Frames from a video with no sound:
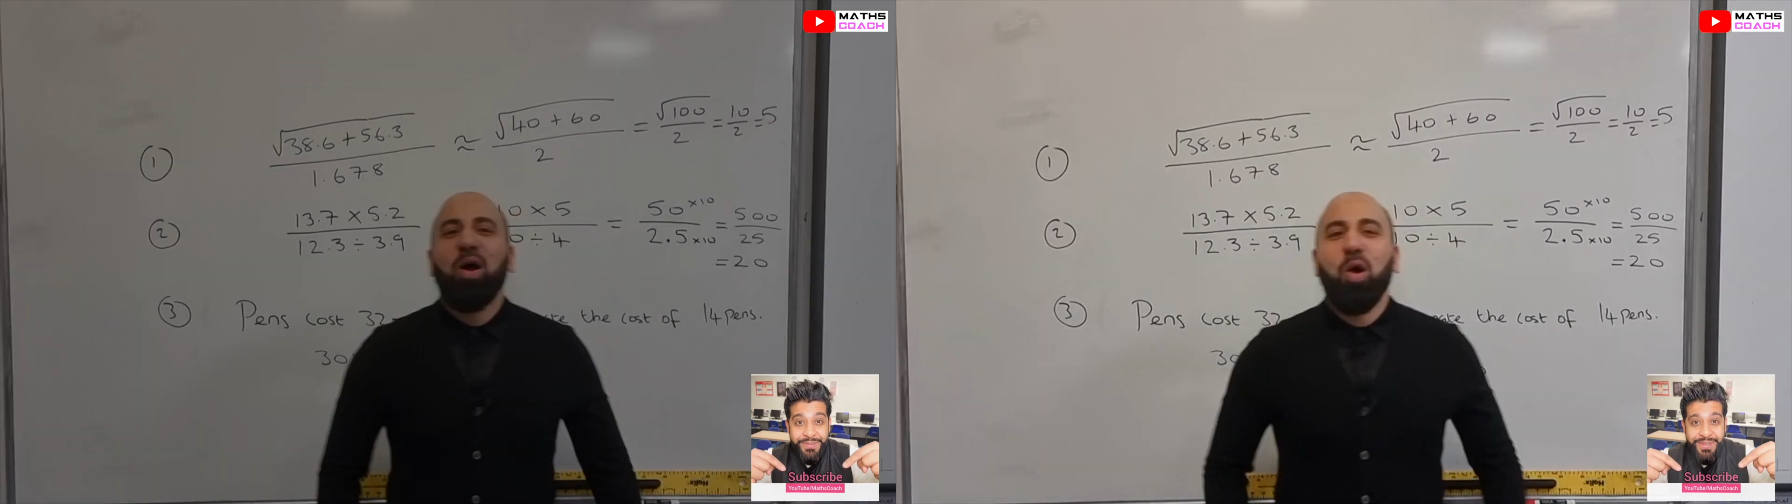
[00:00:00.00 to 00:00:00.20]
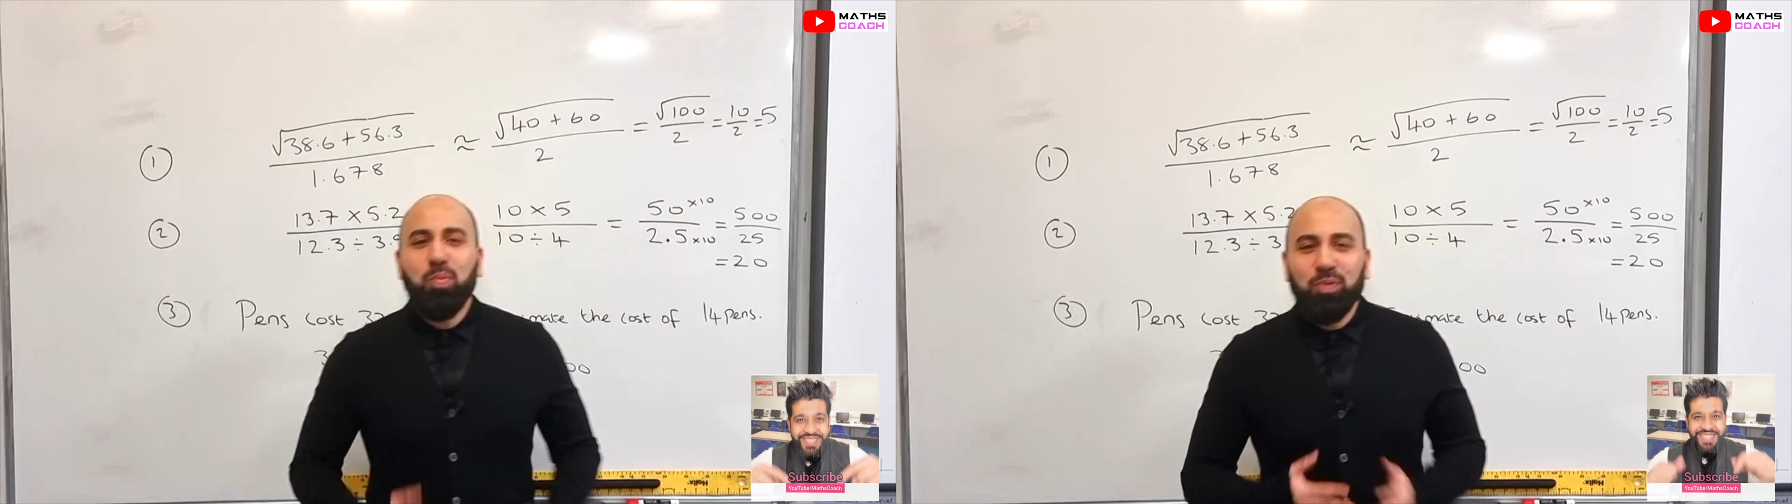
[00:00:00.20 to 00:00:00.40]

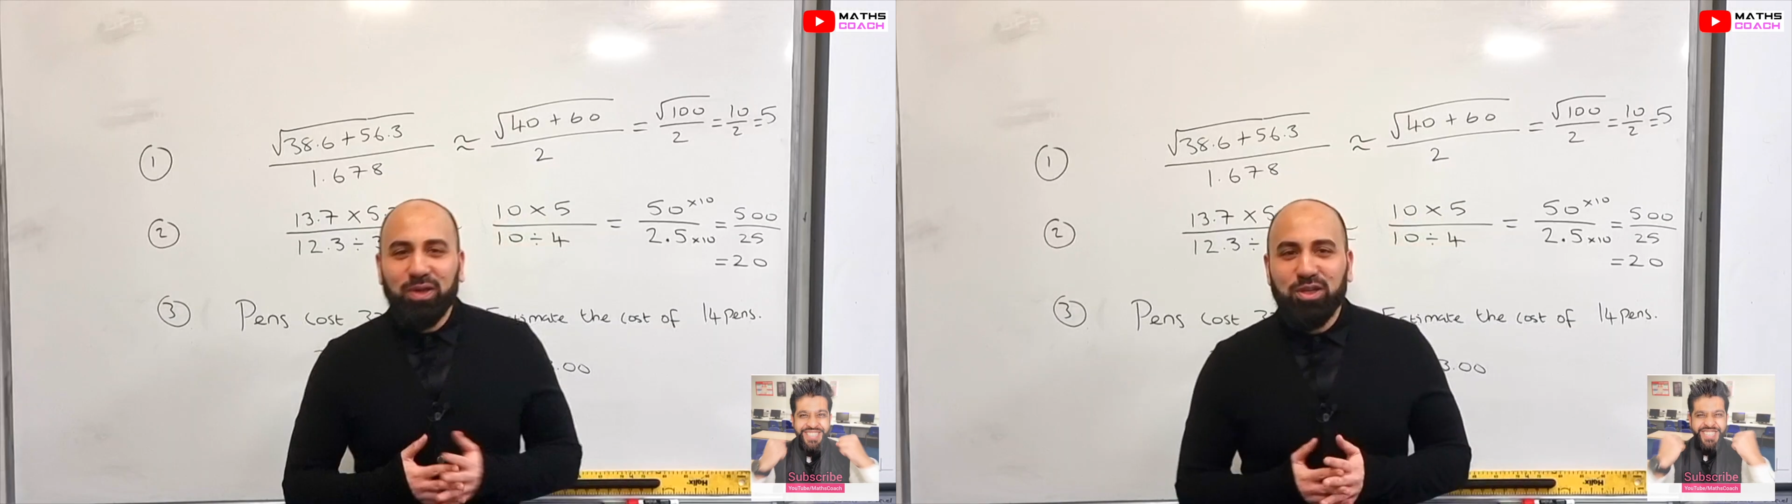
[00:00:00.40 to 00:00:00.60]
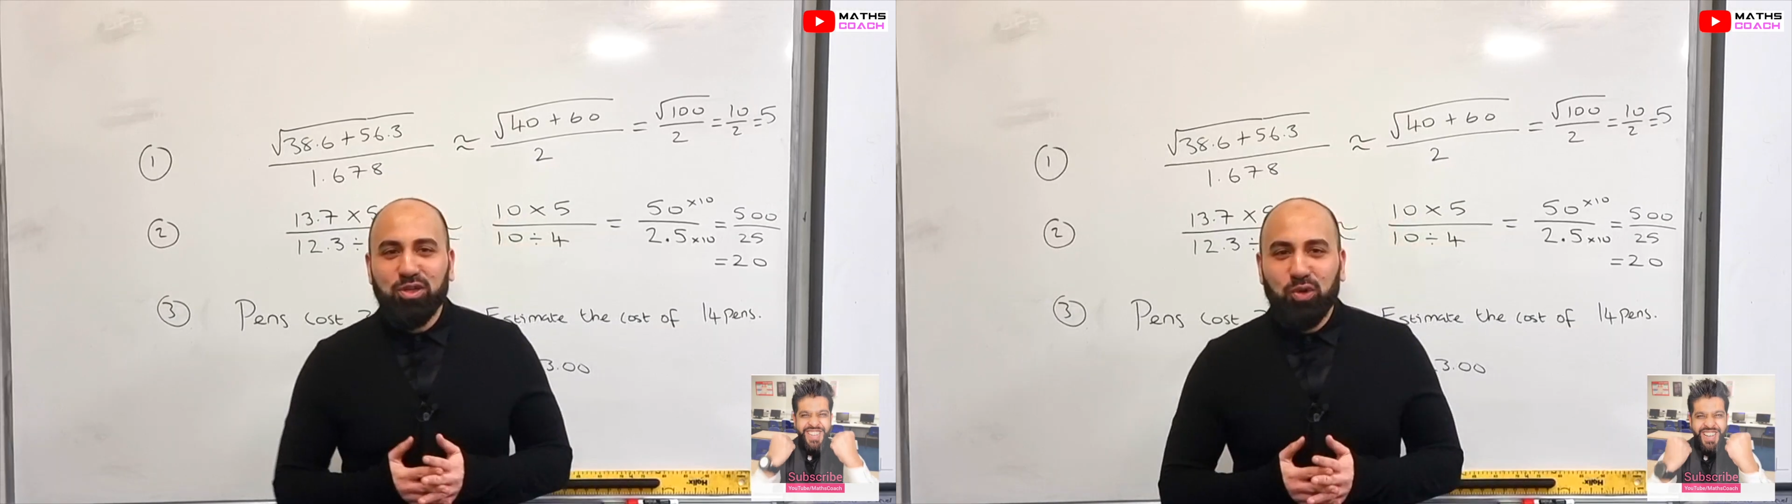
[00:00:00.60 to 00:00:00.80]
hope you
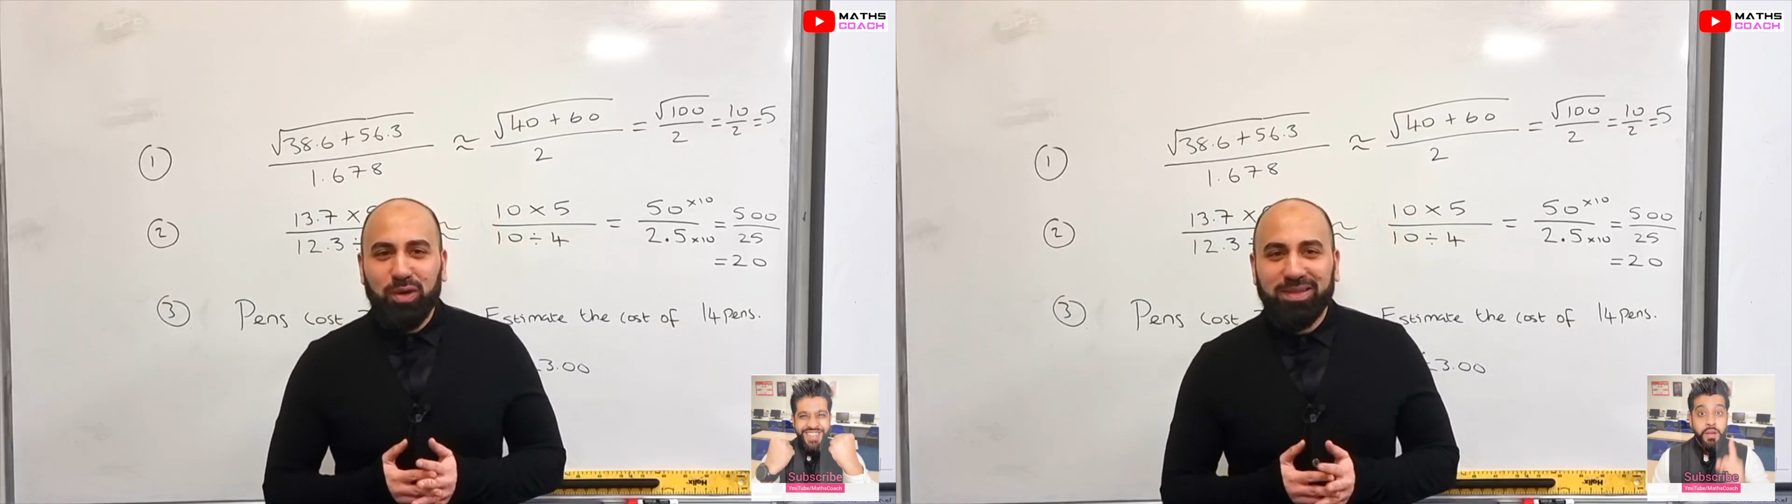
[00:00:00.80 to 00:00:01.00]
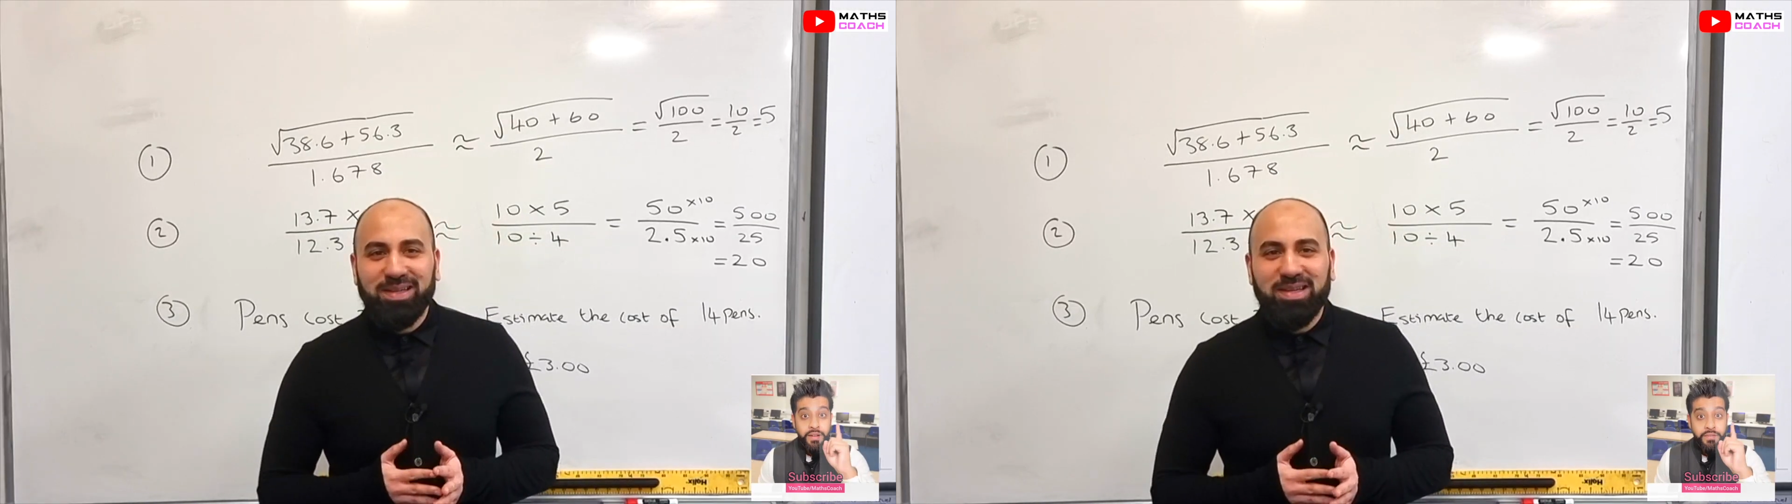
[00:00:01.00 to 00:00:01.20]

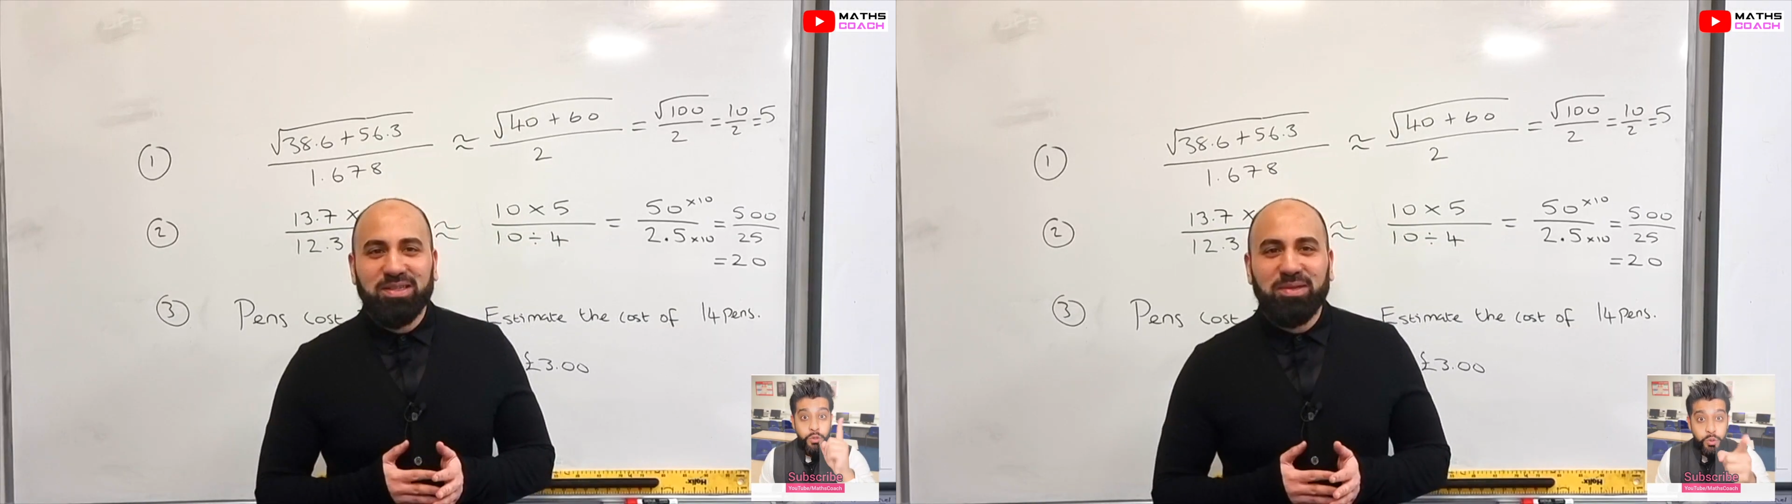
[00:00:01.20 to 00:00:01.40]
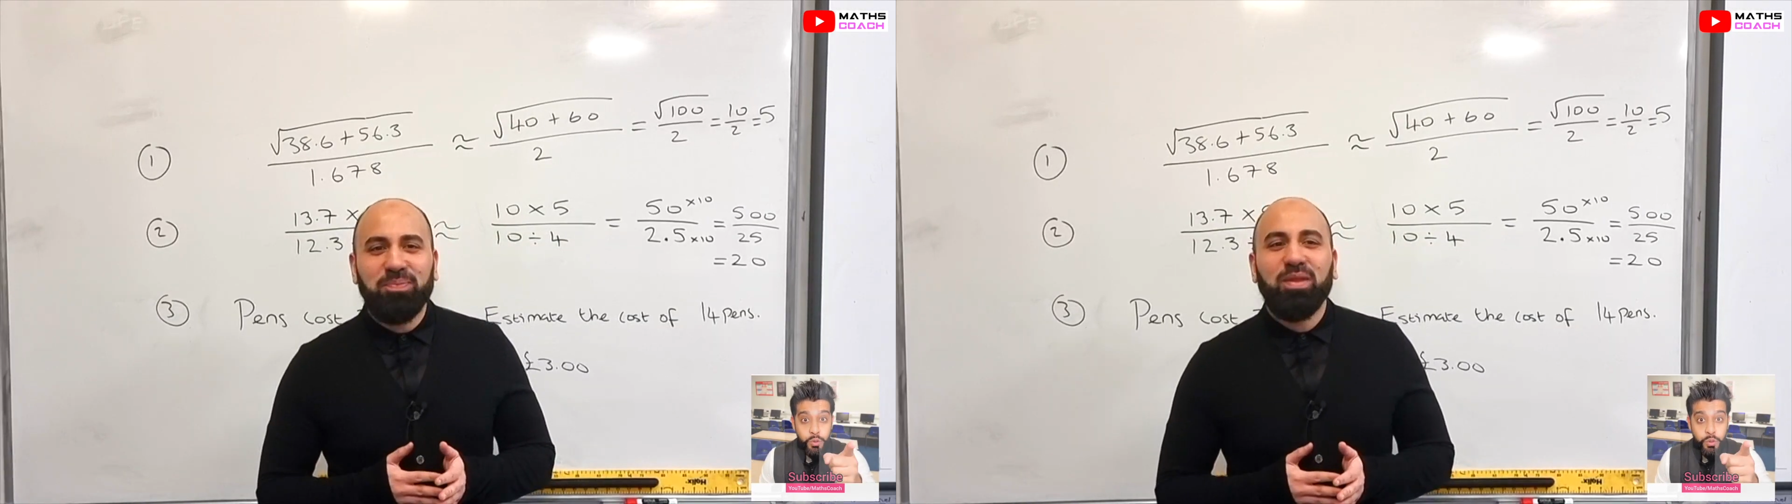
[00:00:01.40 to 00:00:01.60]
enjoyed the
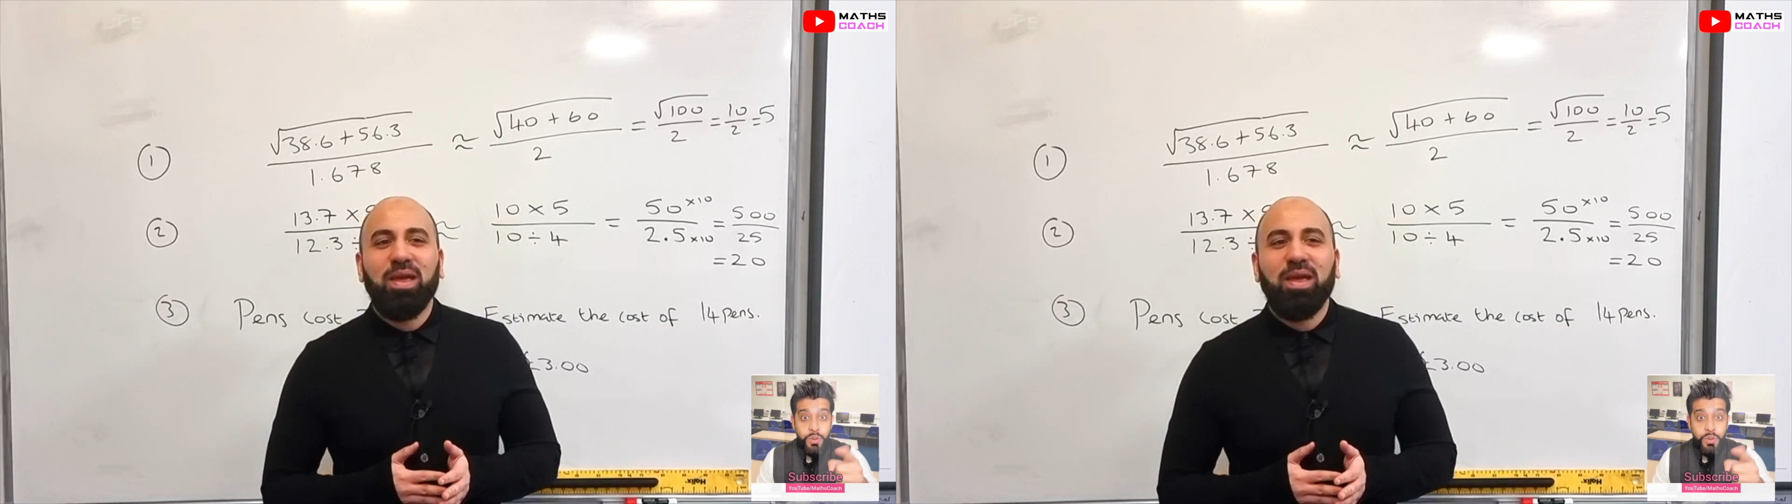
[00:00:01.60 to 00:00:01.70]
lesson